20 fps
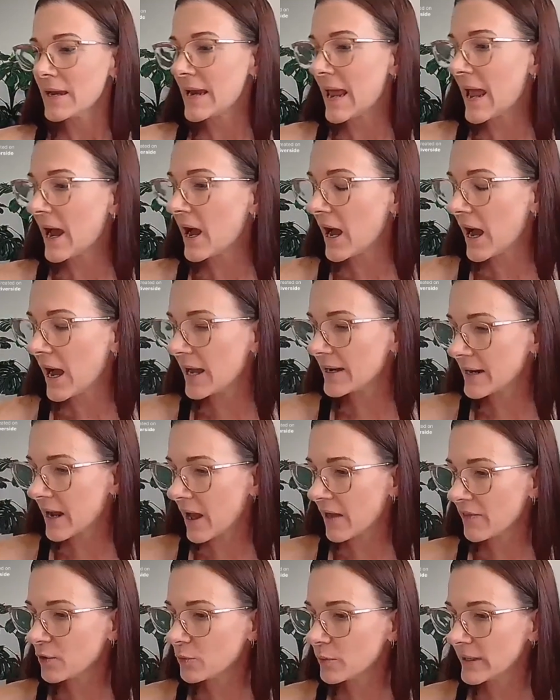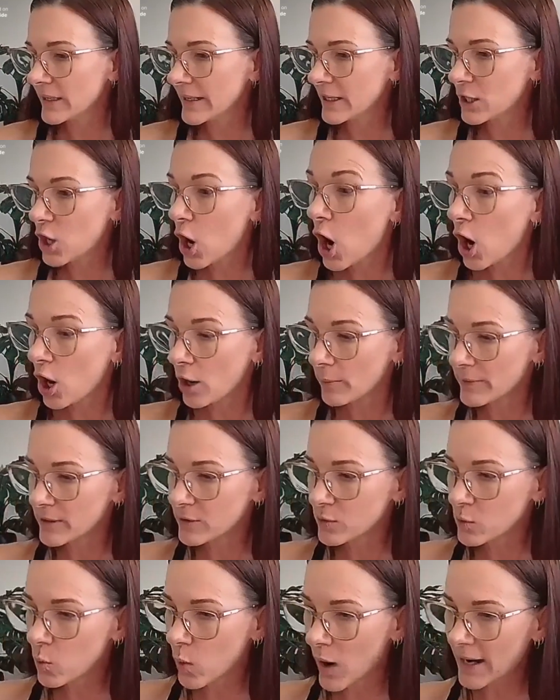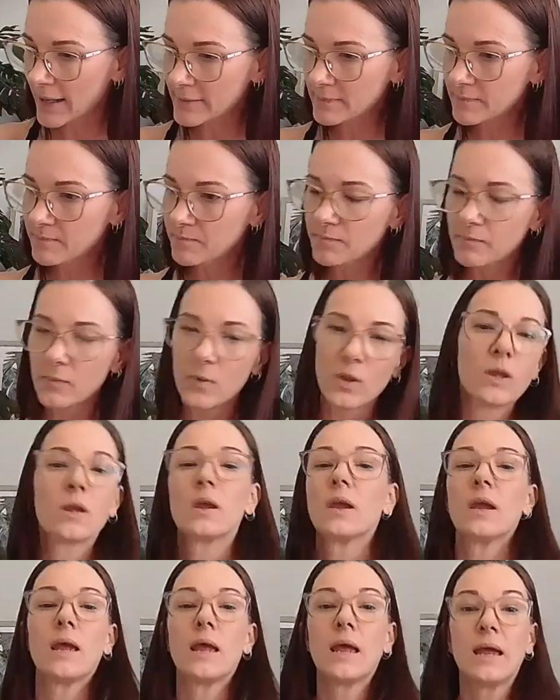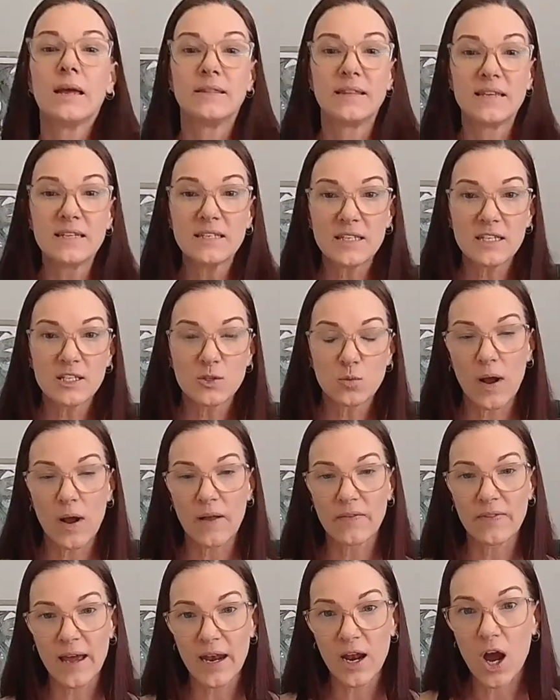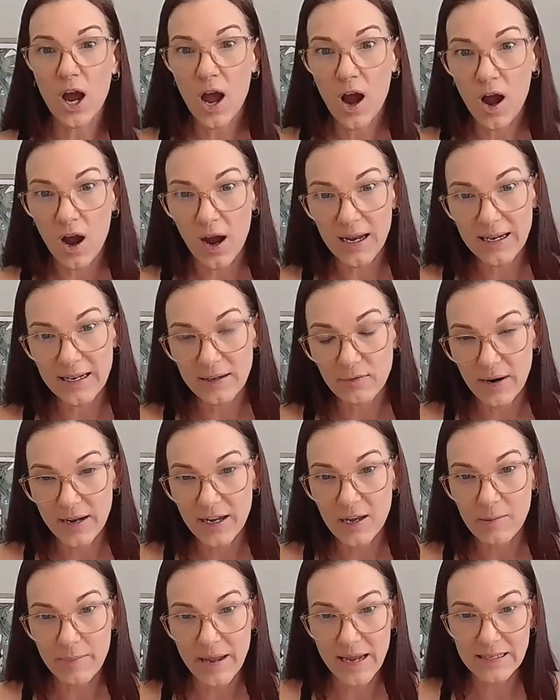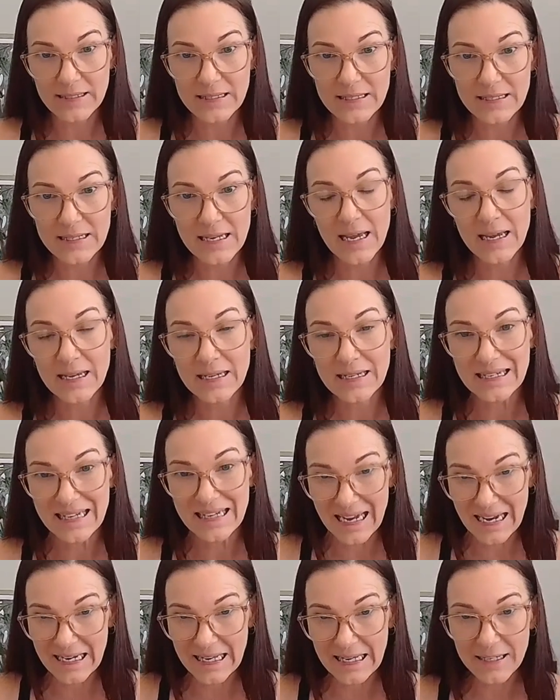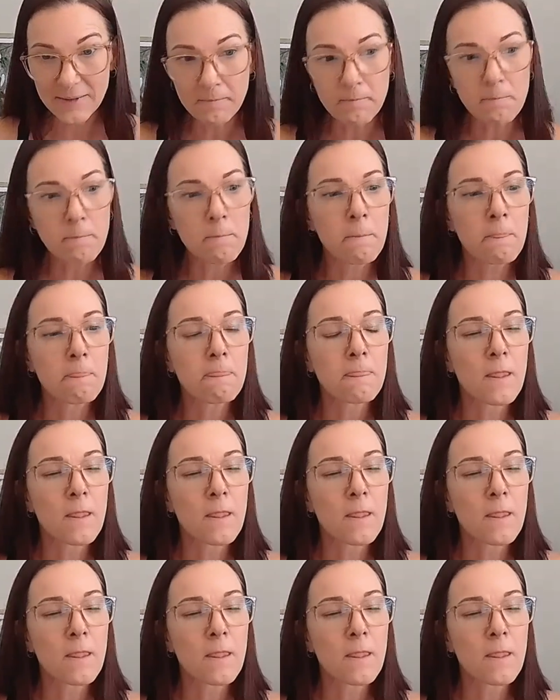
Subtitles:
Now, another really common one, this is one that I highly recommend getting,